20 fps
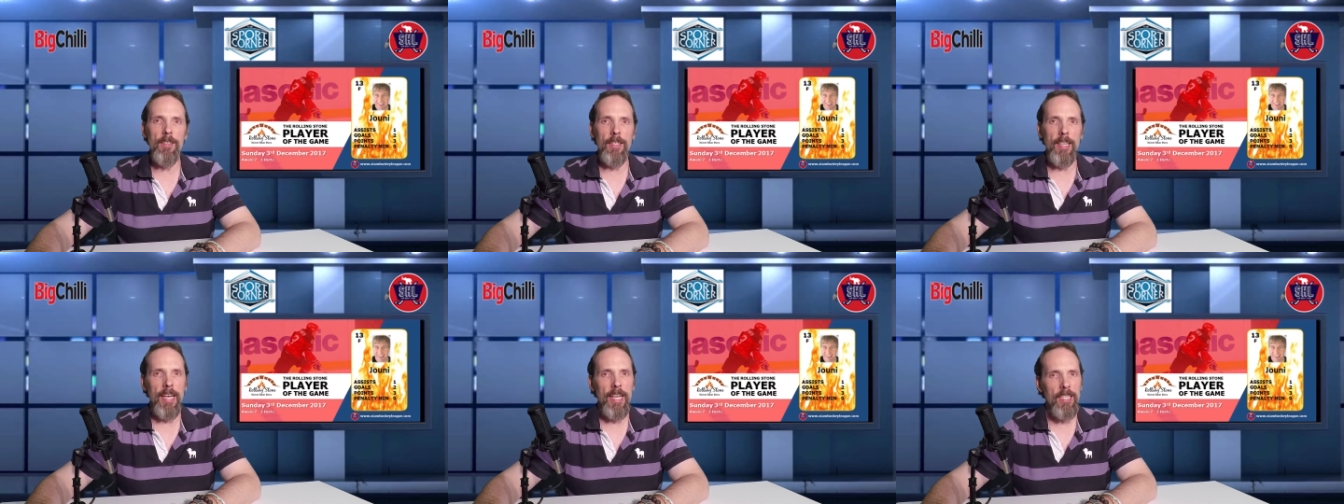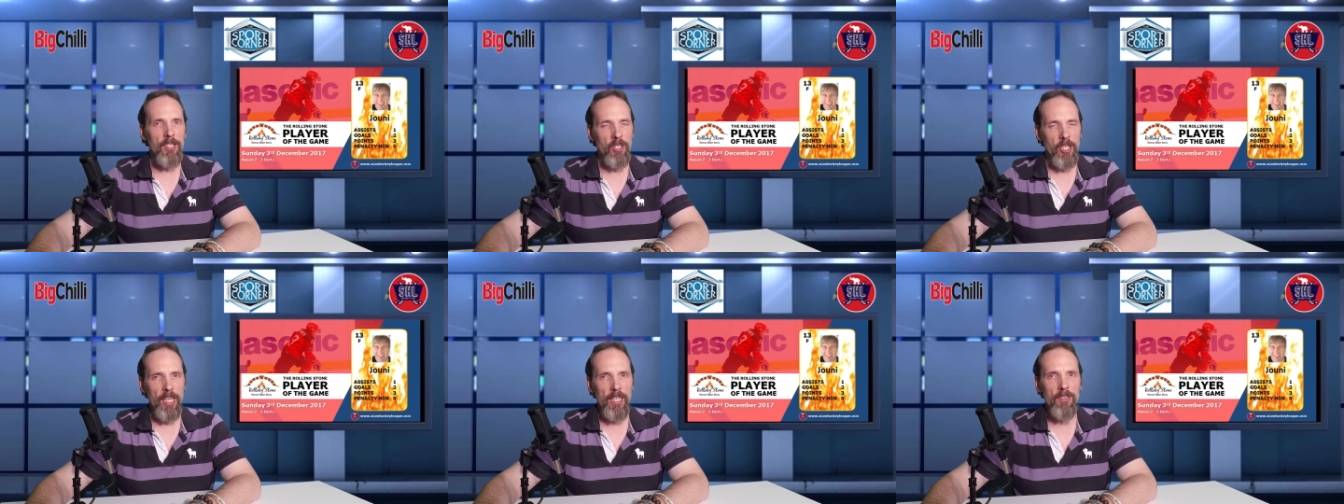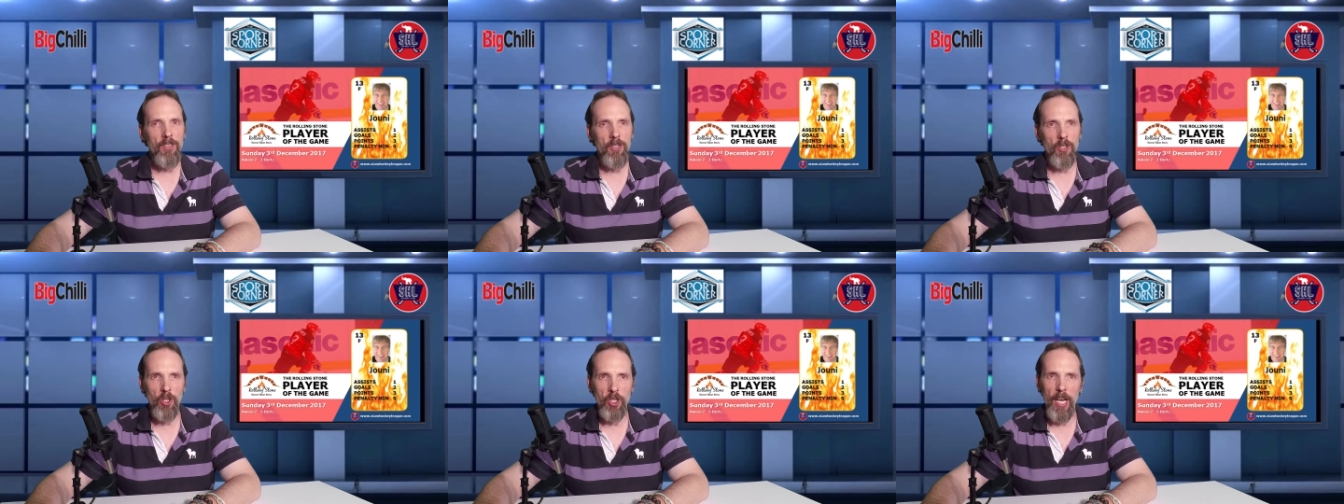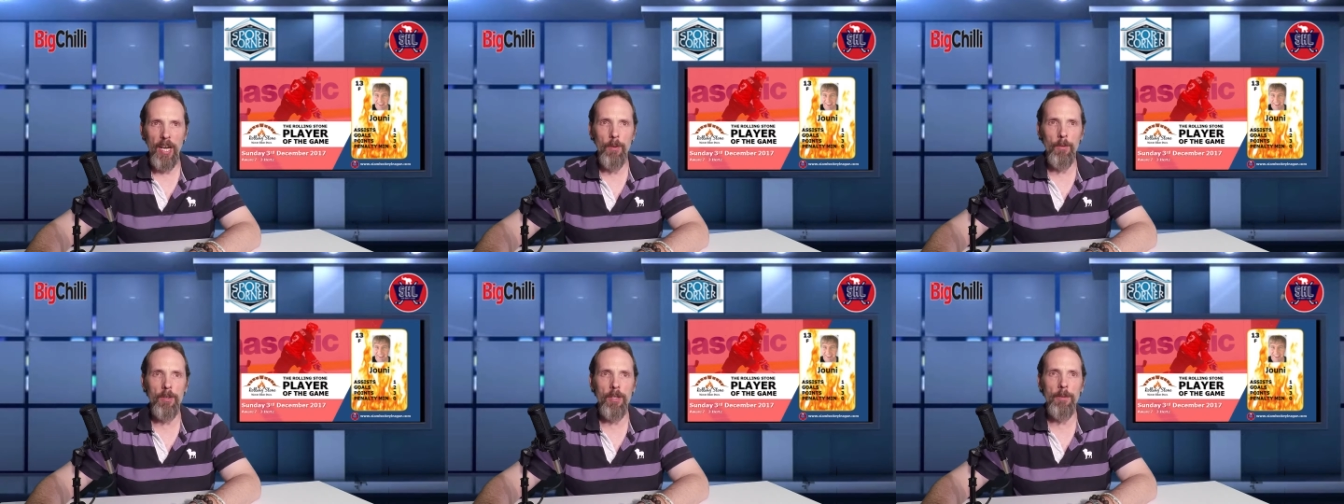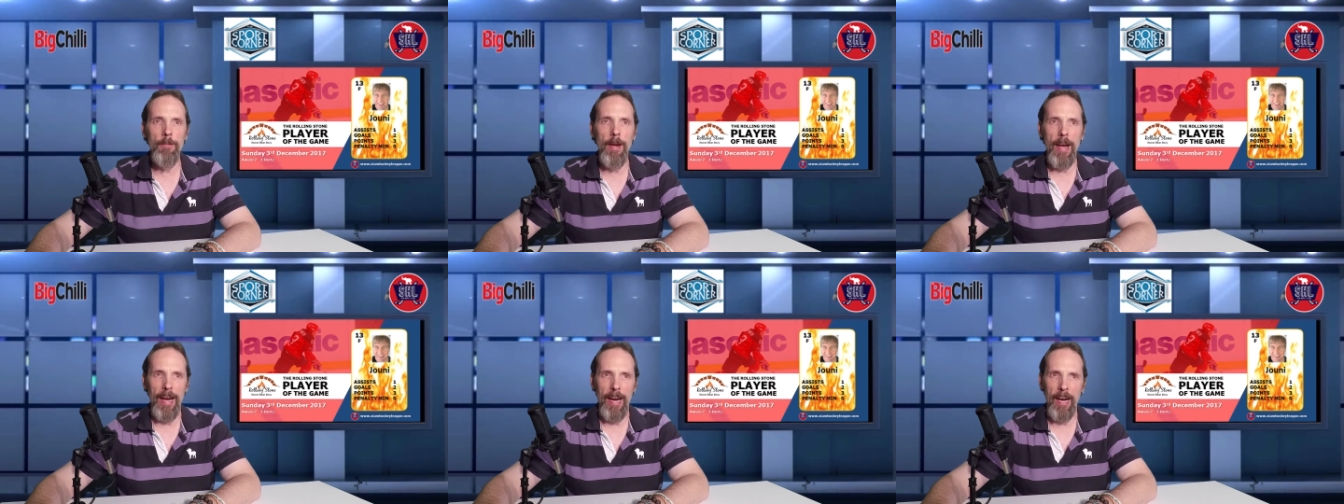and I had a chance to chat with
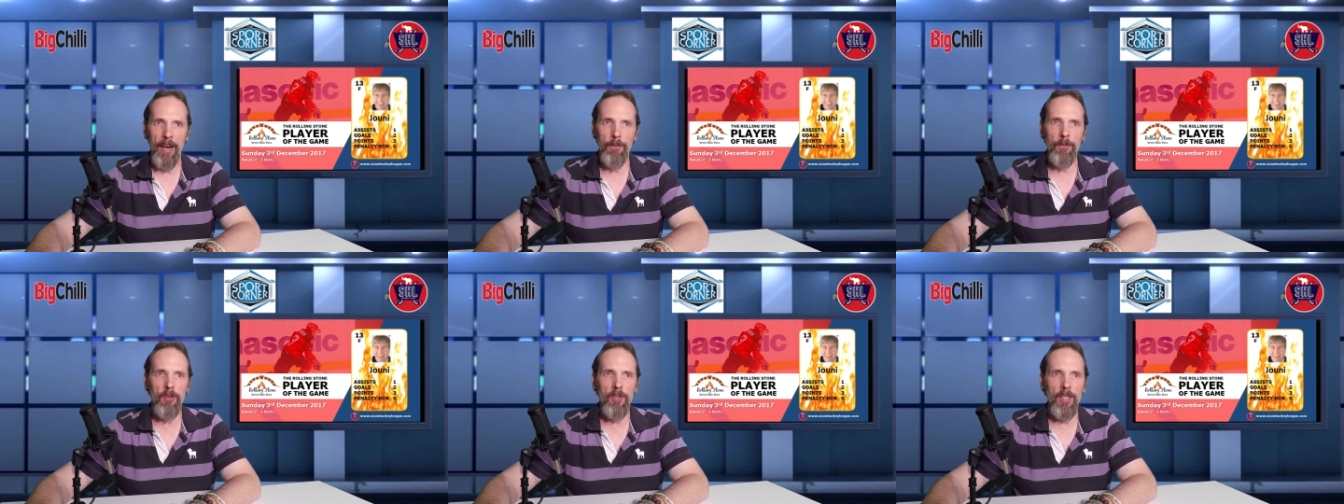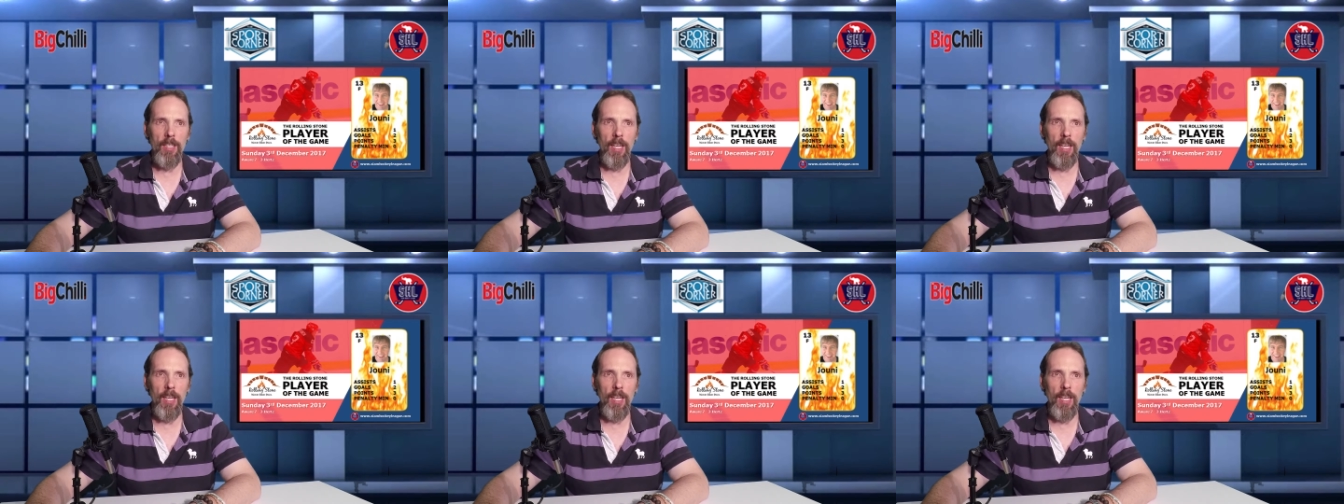him after the